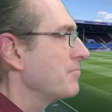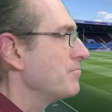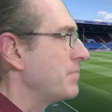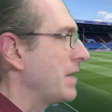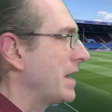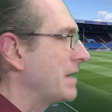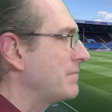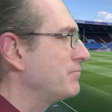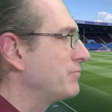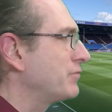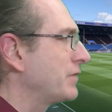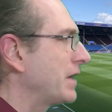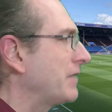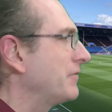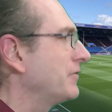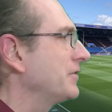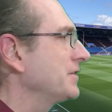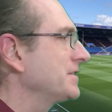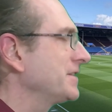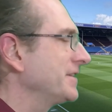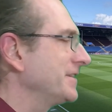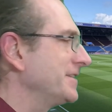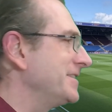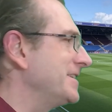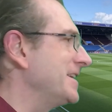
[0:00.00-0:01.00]
Ben
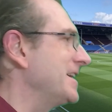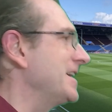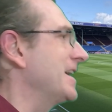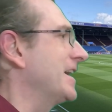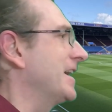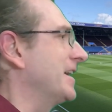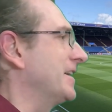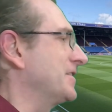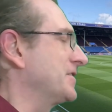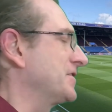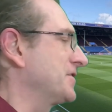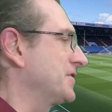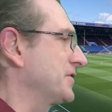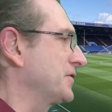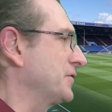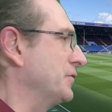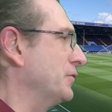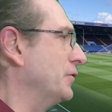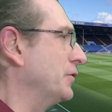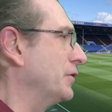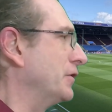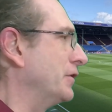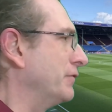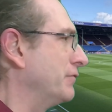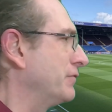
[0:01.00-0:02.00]
Brereton-Diaz,
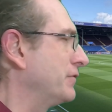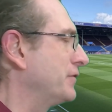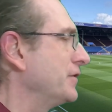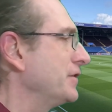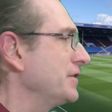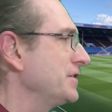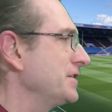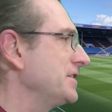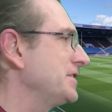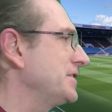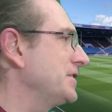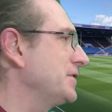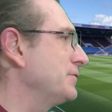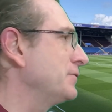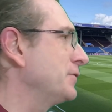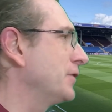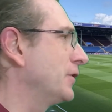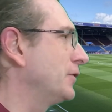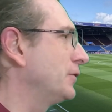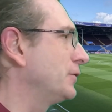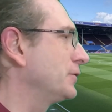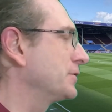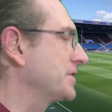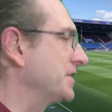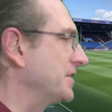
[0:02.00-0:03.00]
scorer of 32
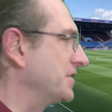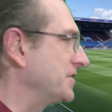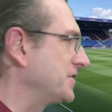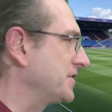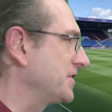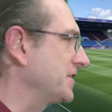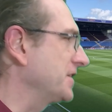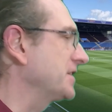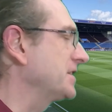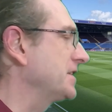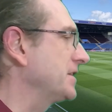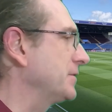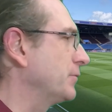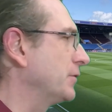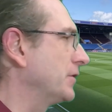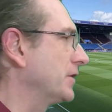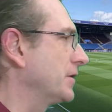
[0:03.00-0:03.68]
goals in 61